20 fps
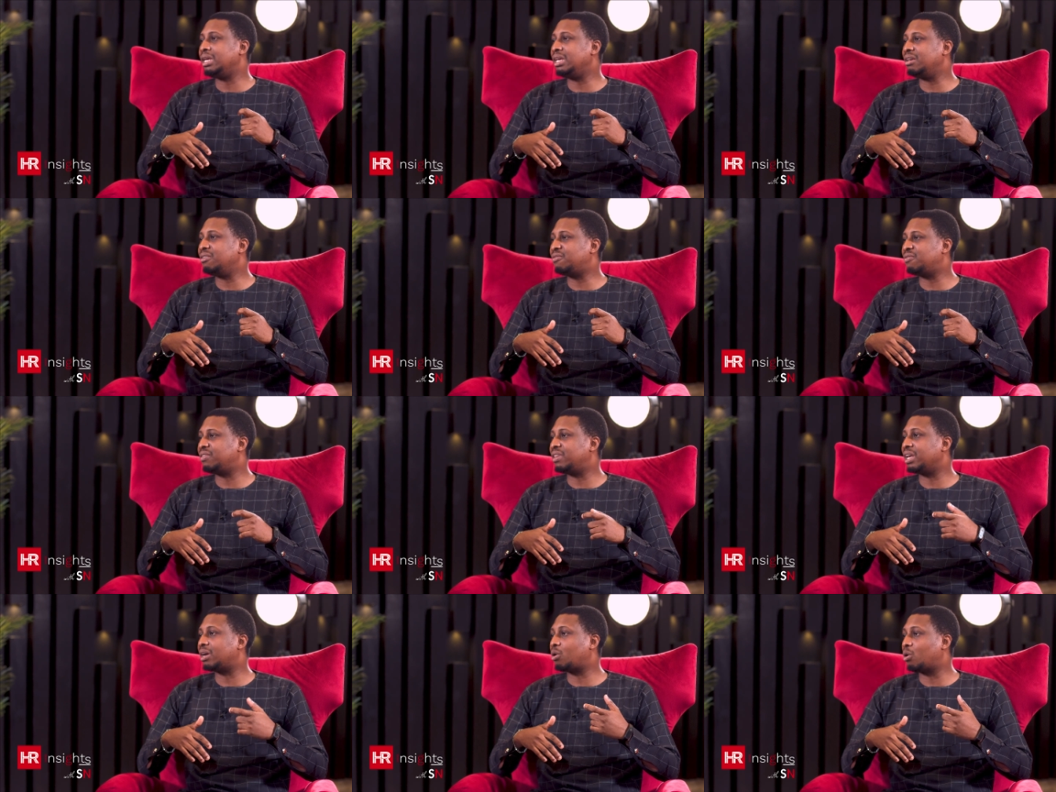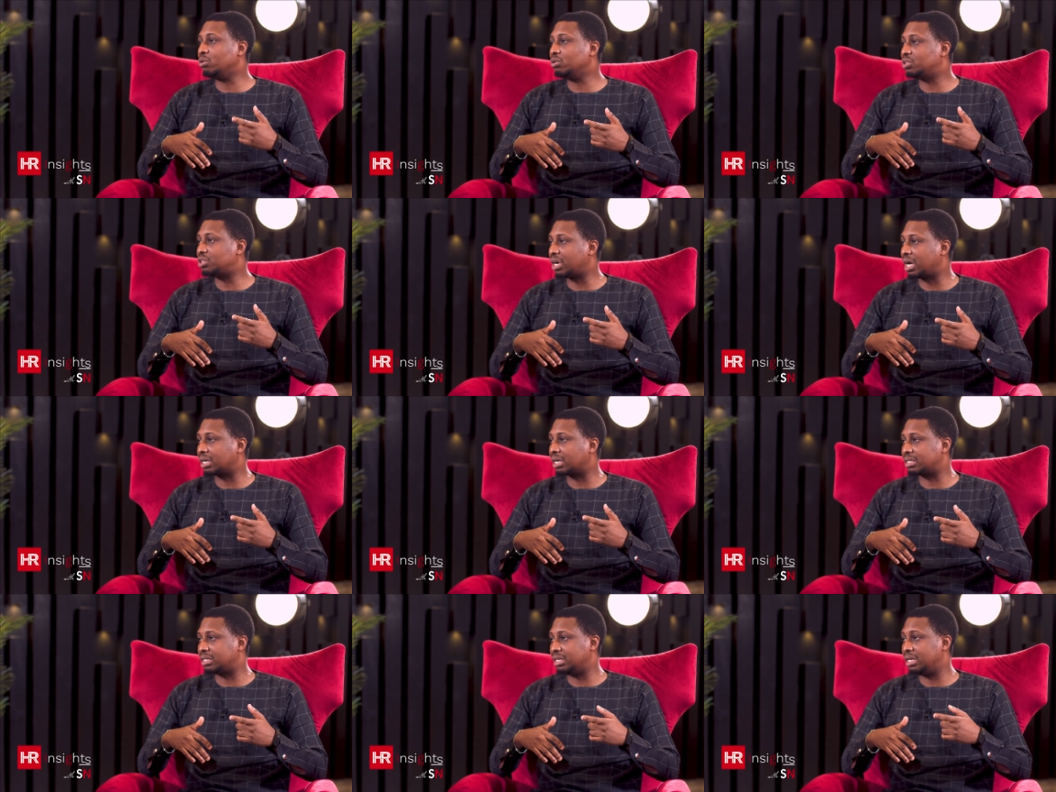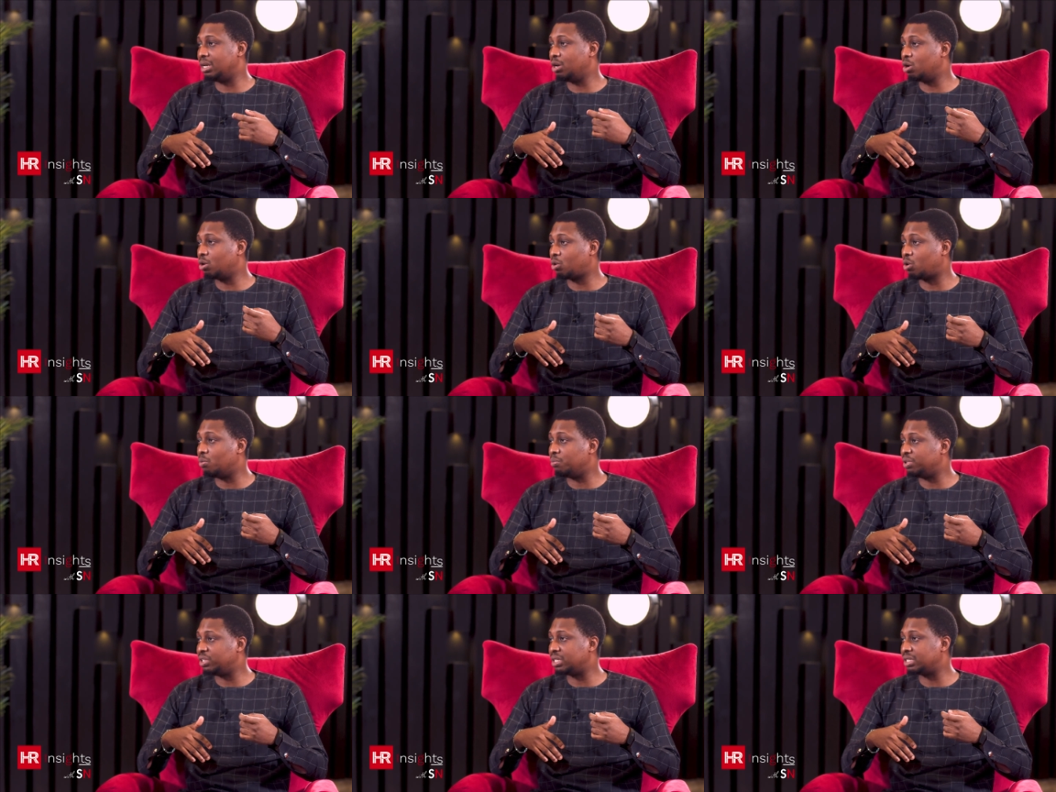if the contract, the
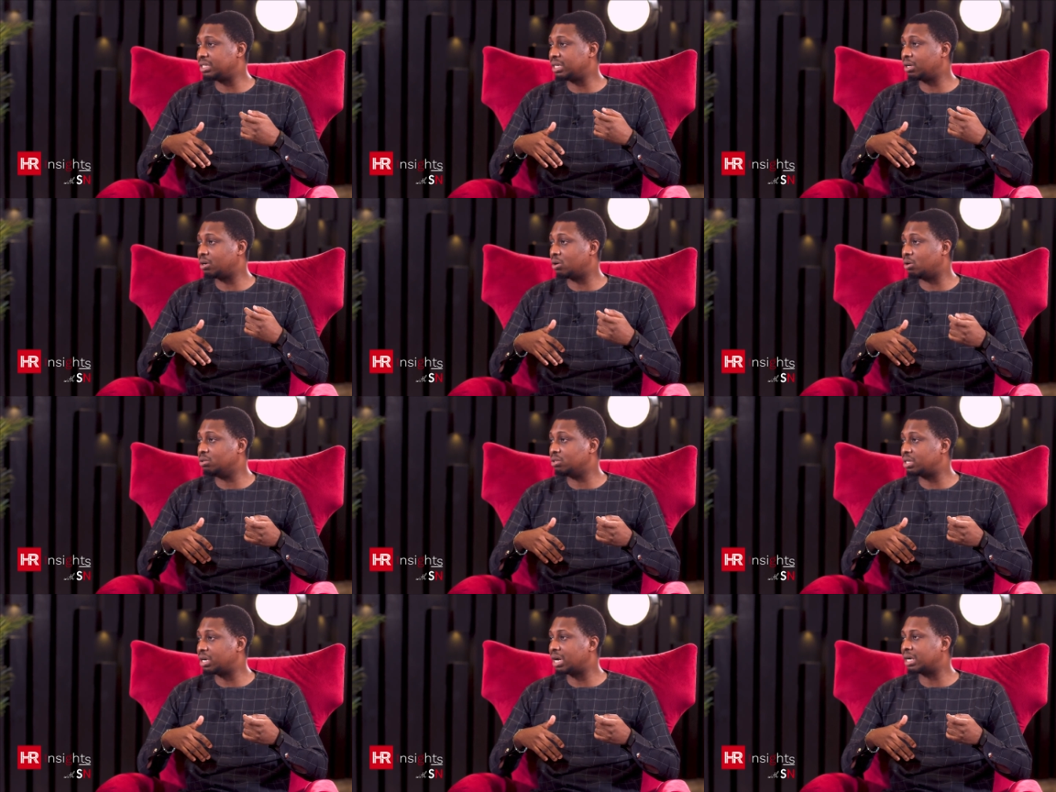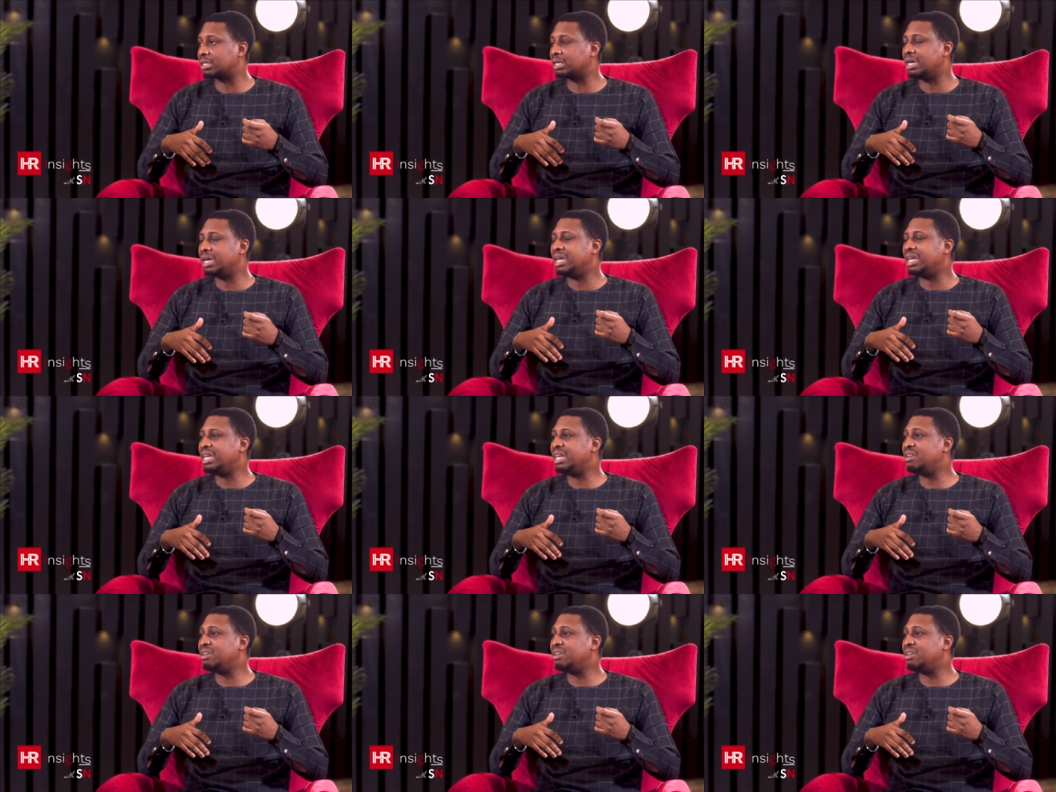non-competition contract,